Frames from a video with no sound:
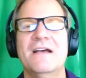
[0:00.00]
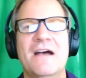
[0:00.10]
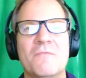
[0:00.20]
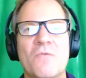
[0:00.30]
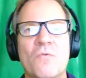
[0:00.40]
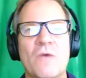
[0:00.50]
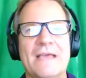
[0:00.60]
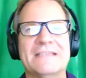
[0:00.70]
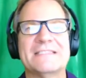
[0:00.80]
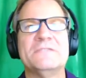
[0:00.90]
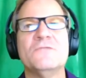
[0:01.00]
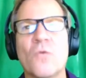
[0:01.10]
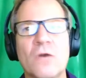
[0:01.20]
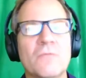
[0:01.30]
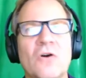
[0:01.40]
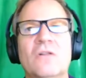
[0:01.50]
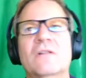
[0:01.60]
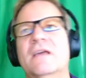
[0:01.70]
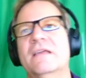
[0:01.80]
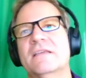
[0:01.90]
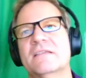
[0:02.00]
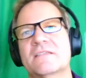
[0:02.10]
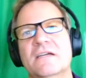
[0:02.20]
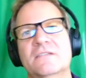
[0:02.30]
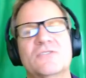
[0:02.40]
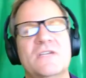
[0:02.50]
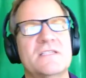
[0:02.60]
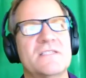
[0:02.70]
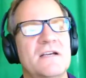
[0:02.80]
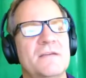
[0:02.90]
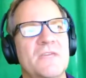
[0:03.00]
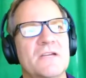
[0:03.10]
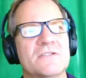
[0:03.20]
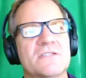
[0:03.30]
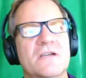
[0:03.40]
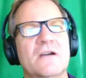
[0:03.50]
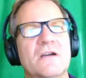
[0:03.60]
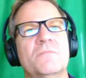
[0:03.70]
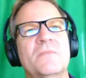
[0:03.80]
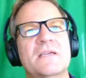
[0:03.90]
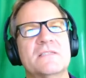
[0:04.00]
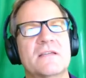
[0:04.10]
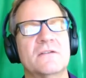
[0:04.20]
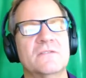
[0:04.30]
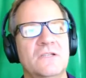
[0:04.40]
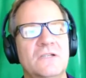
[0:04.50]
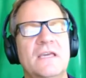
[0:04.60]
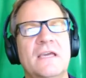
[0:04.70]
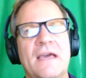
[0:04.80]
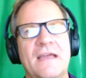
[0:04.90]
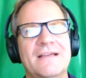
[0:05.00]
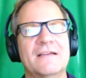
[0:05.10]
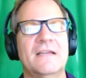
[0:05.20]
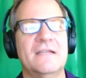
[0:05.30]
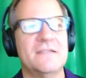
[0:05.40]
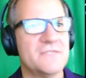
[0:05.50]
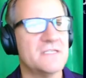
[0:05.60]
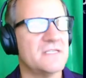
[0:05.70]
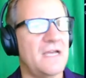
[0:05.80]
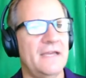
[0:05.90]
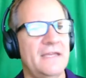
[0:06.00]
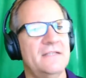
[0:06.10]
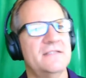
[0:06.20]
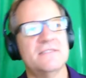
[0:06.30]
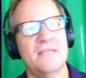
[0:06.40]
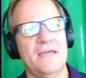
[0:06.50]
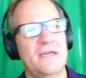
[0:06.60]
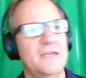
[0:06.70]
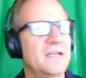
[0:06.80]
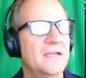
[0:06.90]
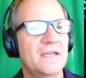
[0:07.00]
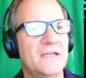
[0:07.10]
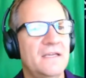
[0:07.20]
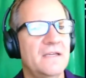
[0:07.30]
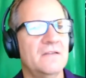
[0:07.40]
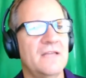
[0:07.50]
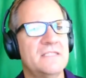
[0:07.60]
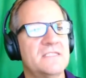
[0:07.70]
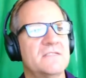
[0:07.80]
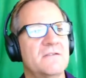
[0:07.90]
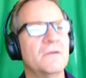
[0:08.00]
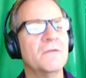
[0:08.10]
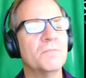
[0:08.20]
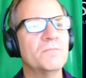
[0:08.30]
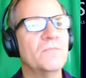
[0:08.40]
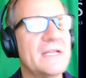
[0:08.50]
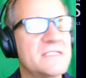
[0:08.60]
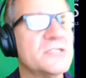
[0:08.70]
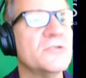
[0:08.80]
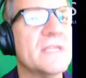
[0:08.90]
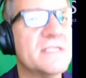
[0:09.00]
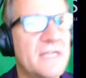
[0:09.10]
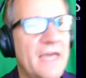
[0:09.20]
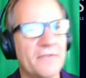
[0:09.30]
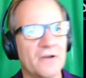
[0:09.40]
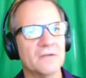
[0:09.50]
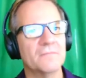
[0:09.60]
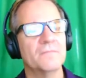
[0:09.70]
What is normal in these countries years ago, because they're looking at a collective society to say, let's do this together.